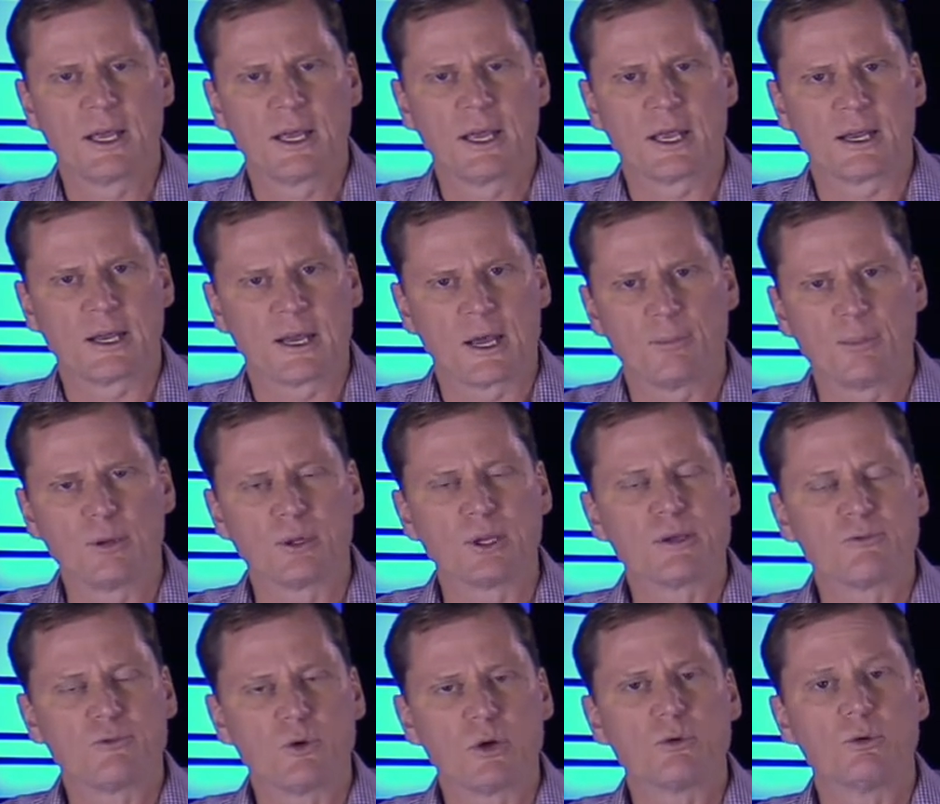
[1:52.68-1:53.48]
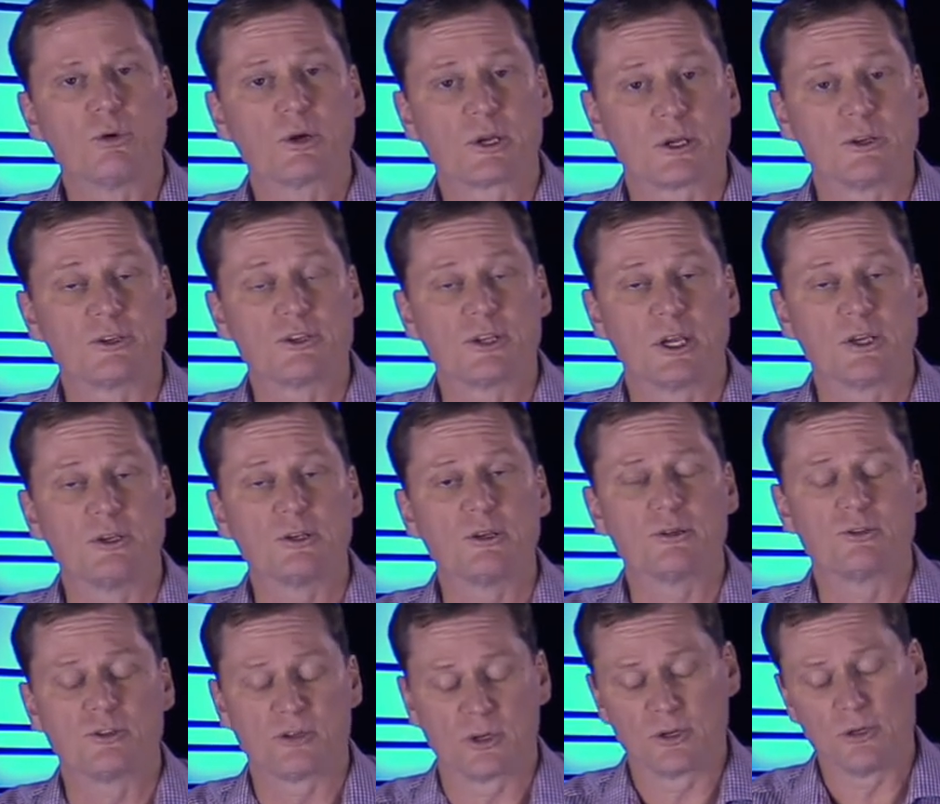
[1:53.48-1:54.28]
and I believe we will
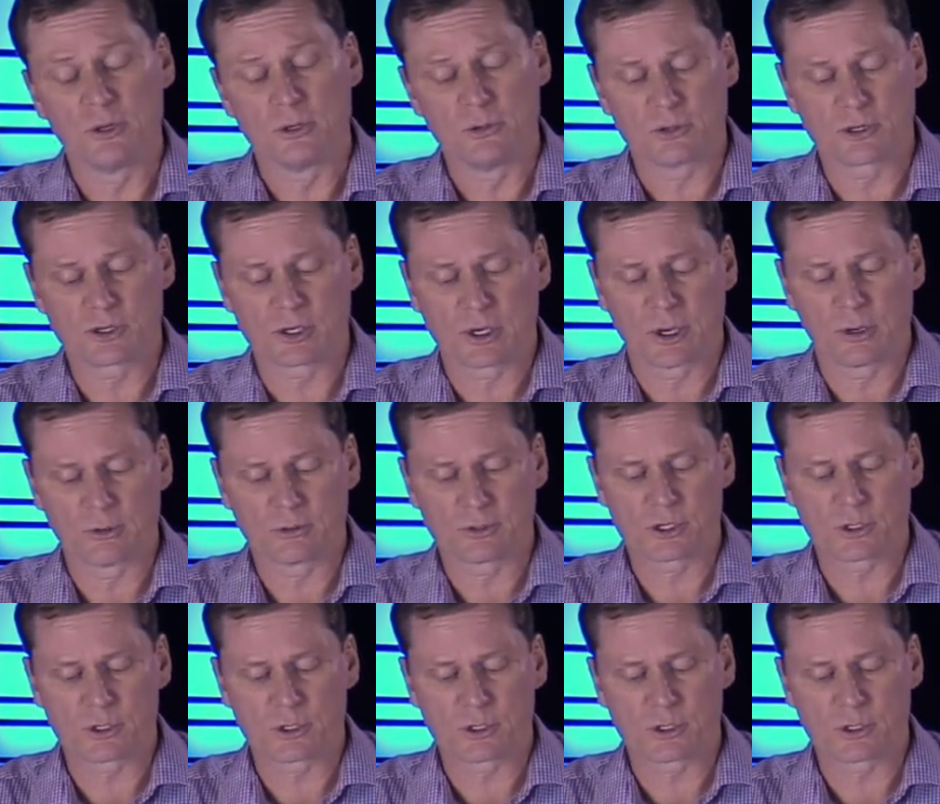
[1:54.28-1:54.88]
continue to do so.